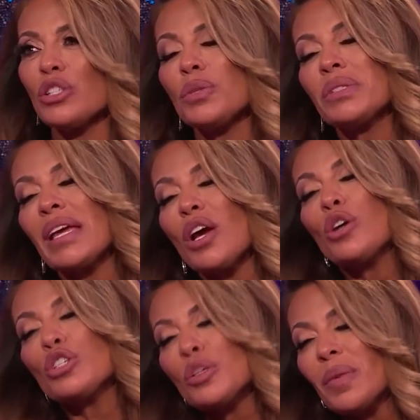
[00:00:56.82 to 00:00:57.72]
and she was like, "Oh,
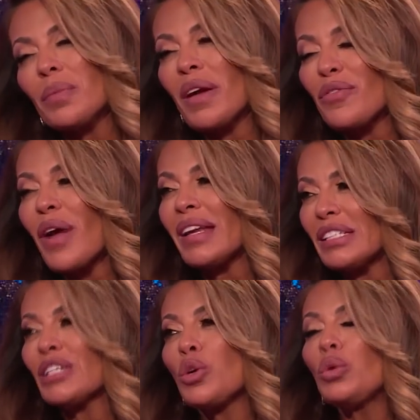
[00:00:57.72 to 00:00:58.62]
you should meet my friend.
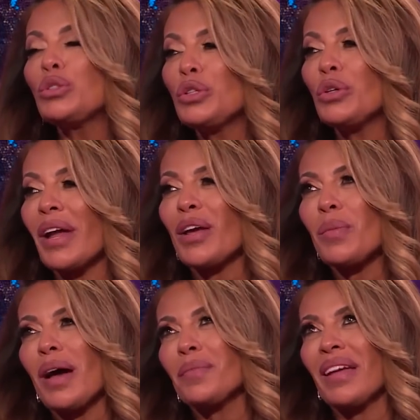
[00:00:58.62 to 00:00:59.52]
He's a cool dude." I go,
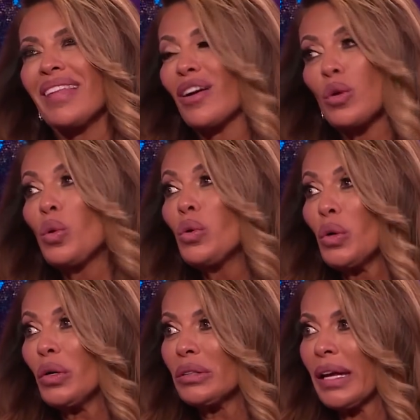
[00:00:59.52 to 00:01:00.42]
"But I'm not that
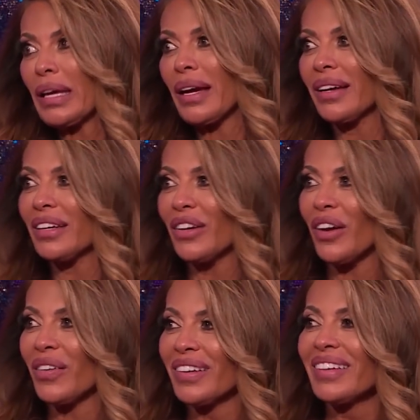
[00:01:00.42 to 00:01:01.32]
cool, like uh, you
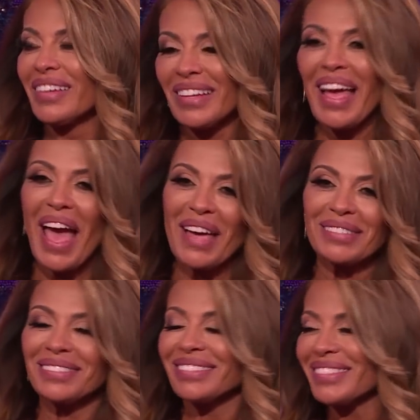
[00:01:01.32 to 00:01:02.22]
know." Yeah.
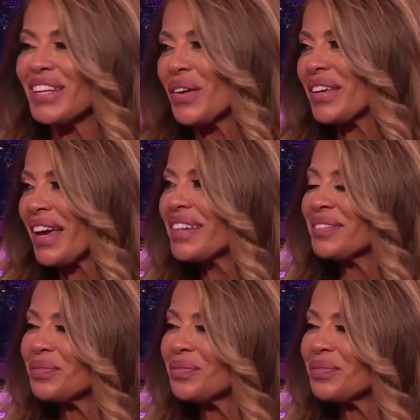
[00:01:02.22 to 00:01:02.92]
And wow. so yeah.